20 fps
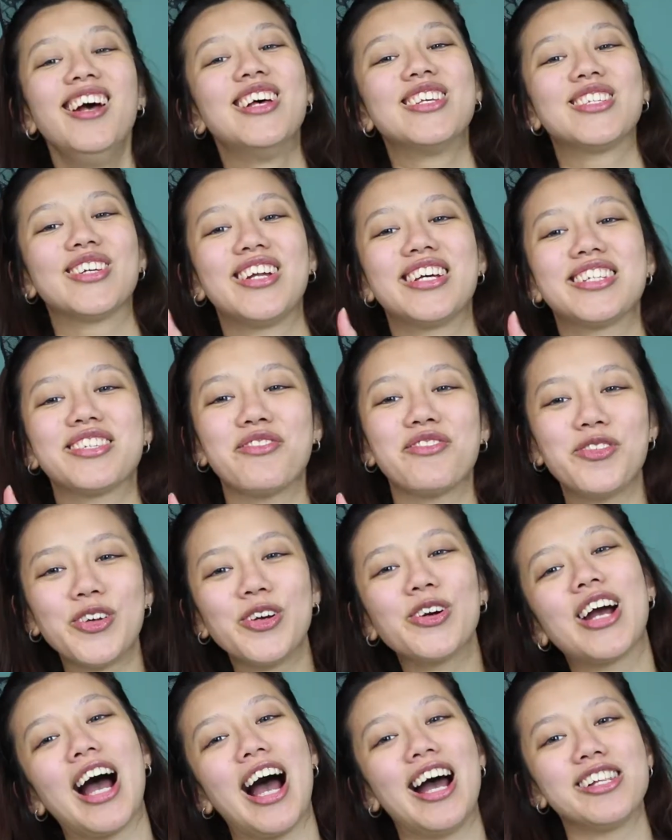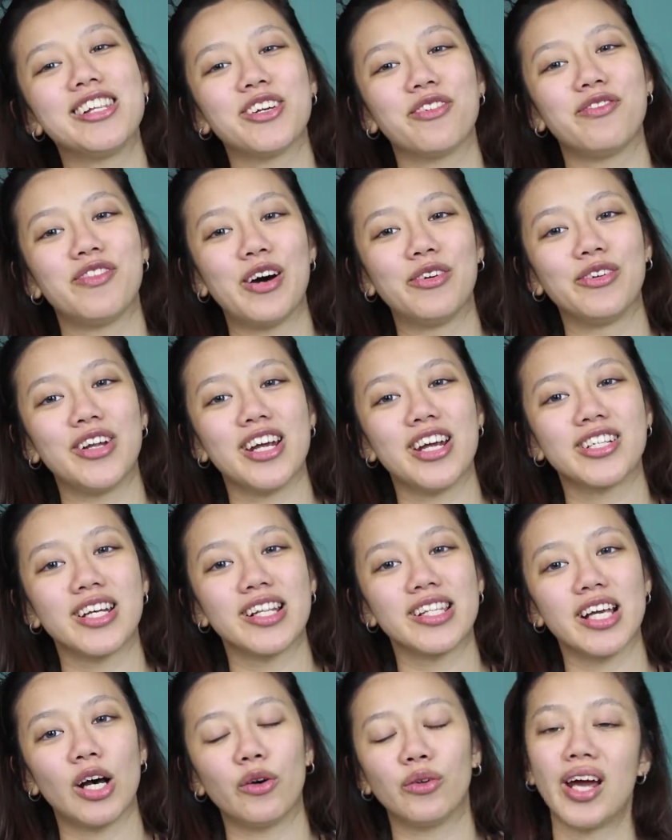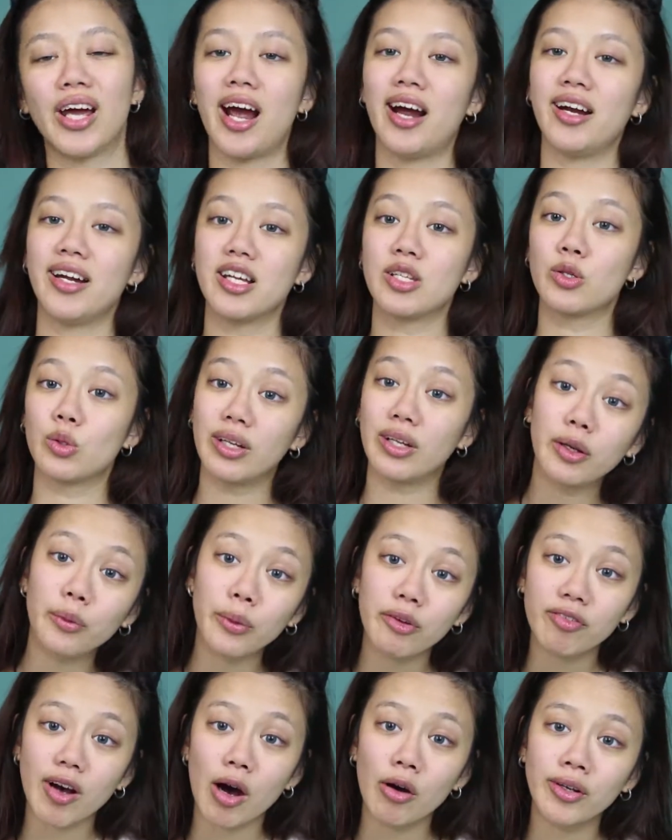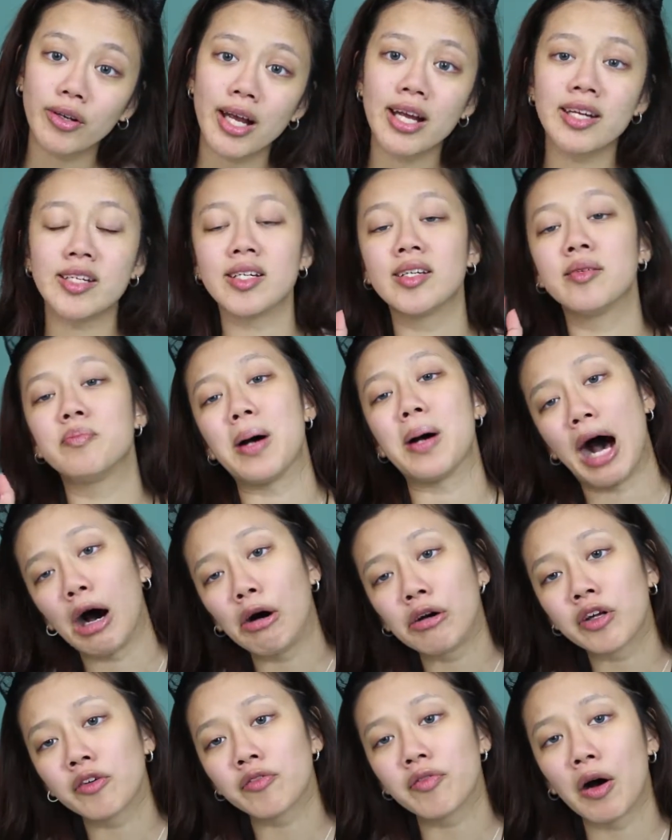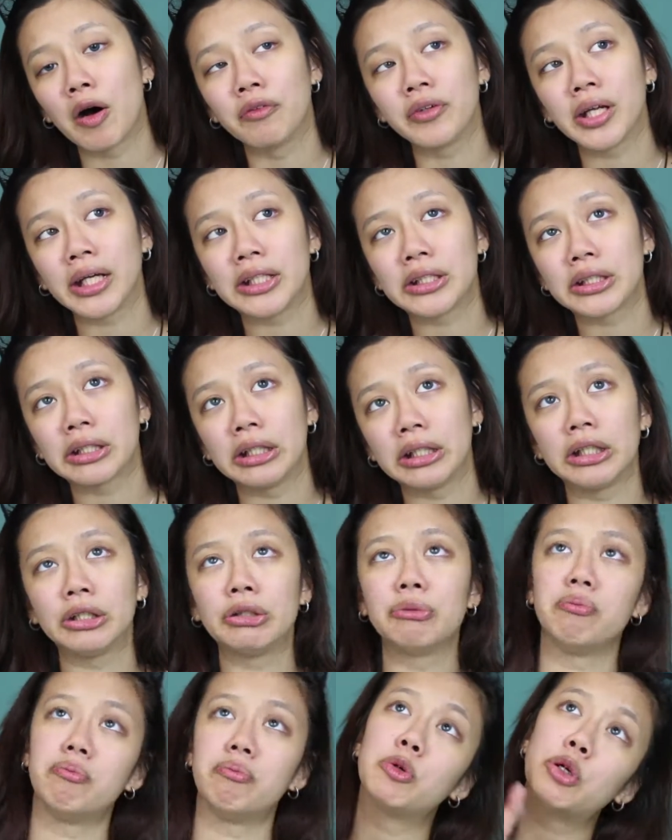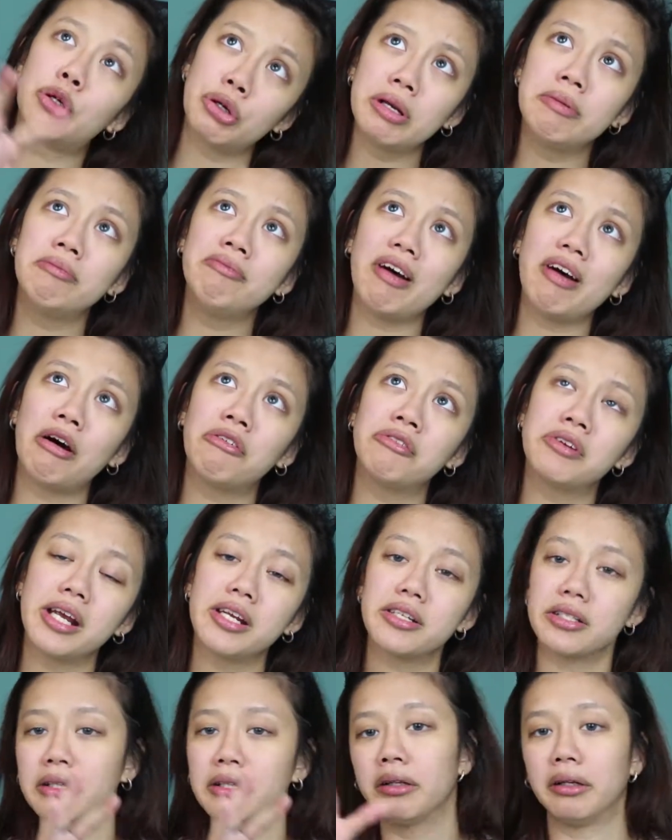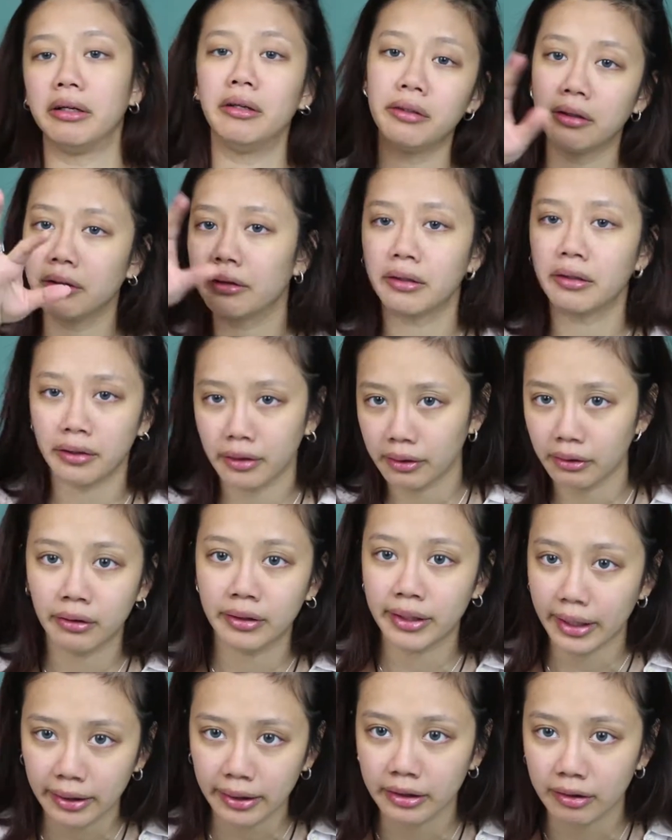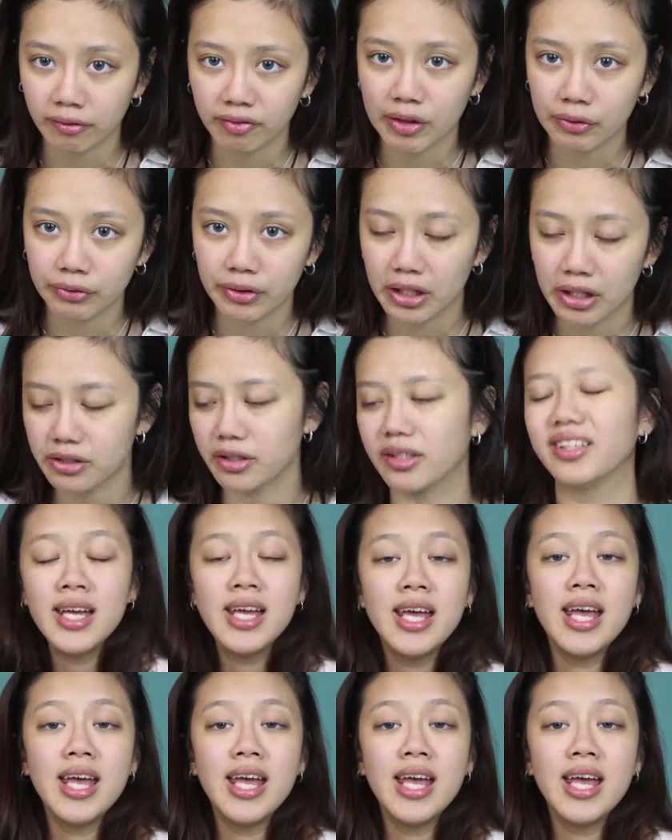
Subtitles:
So there's a few kinds of foundations out there. There's liquid foundation, powder foundation, cream foundation, all that kind of foundation.